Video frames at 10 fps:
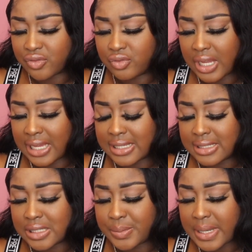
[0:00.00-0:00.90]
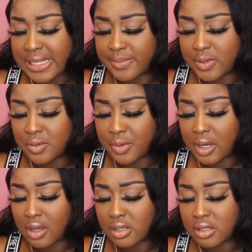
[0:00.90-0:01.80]
creating space between
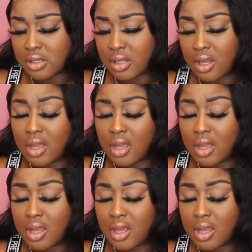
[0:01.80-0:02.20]
us.